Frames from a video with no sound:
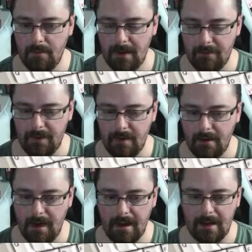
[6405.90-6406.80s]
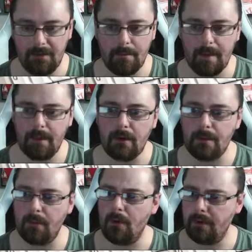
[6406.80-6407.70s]
Olivia. And if you meant the other
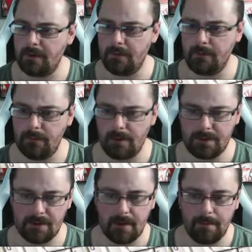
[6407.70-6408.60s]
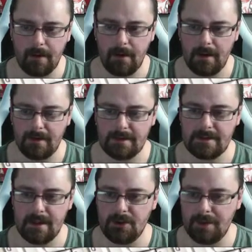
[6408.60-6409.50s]
board, the one that I was talking about
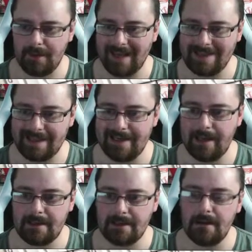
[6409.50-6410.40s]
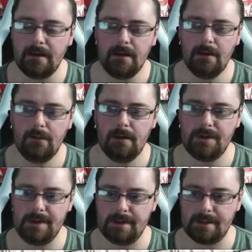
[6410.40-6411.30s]
is GMK Ski Data,
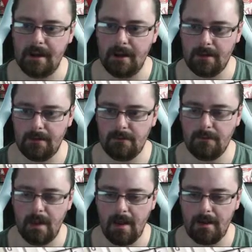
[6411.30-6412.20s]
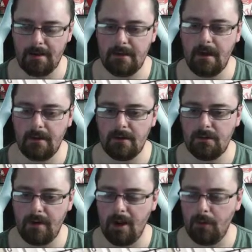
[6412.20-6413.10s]
which is dark
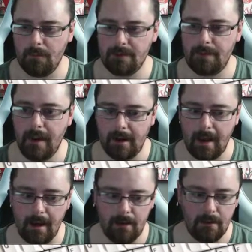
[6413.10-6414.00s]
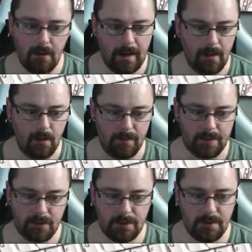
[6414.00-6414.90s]
grey, almost black and
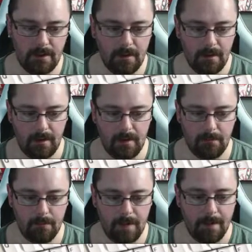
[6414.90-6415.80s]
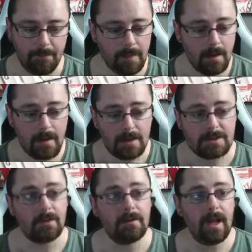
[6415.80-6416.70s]
orange. But yeah,
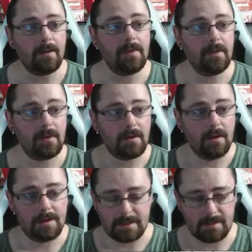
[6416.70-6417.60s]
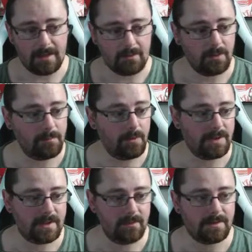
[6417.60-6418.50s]
so yeah, there you go, guys. That's what the board
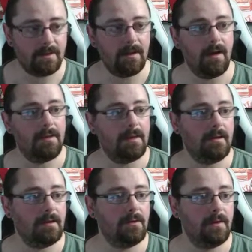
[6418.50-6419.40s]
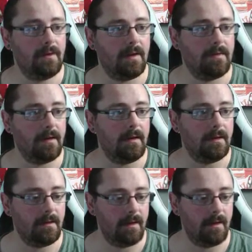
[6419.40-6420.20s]
sounds like. I think it sounds fantastic.